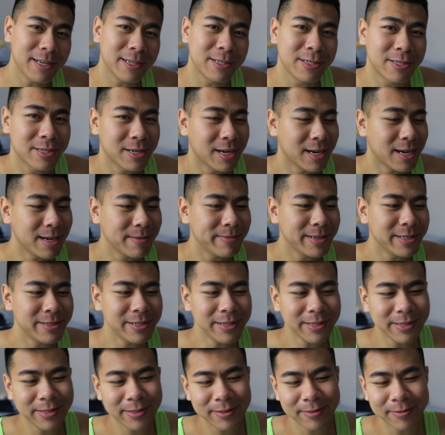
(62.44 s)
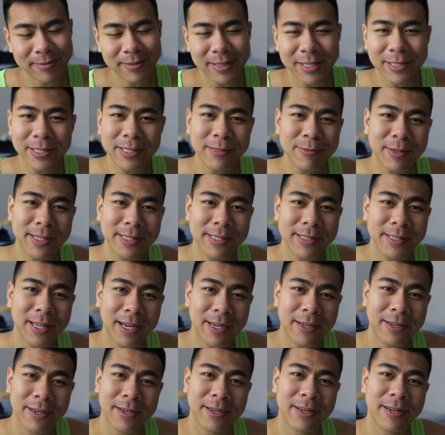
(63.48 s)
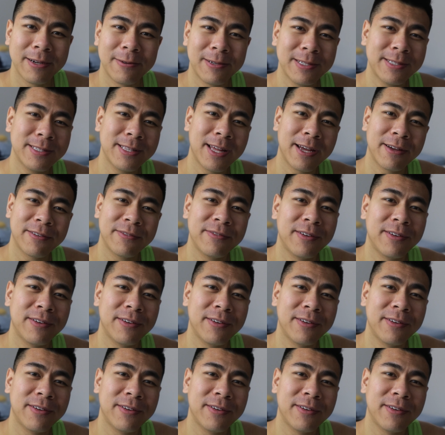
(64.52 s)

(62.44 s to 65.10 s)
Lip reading: its job, it just wasn't that good. It wasn't that